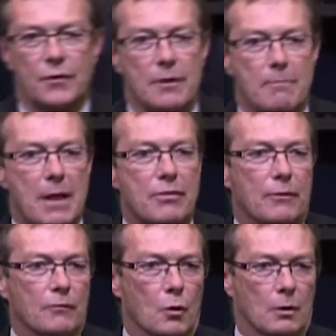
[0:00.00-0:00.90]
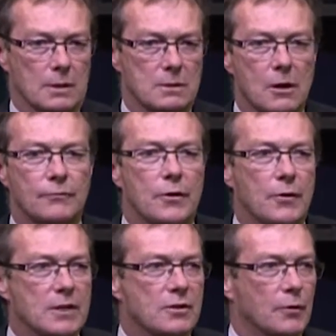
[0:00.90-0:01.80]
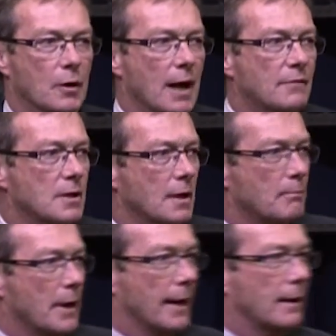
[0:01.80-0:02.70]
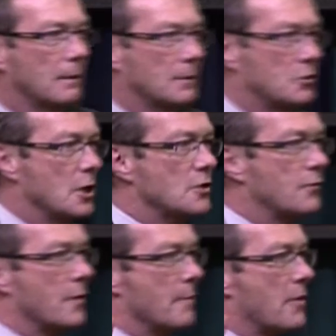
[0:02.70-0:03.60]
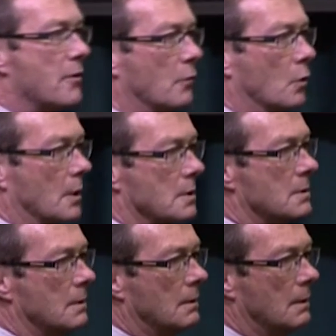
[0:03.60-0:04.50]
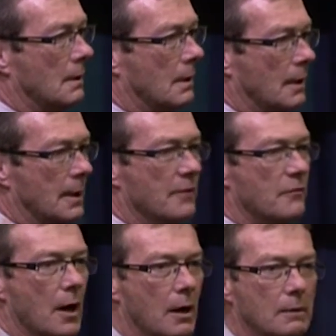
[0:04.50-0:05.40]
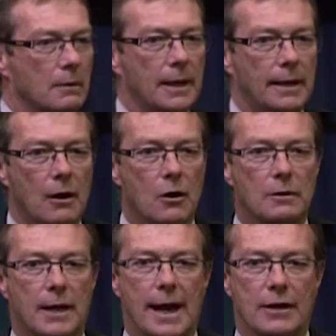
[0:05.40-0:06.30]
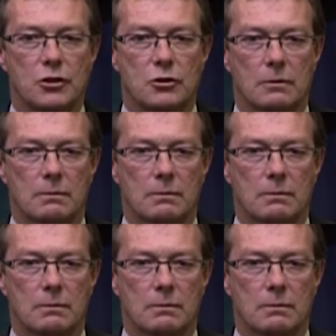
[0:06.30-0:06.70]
for the month of August, not for the rest of your life, so don't panic, just for the month of August, live only on cash.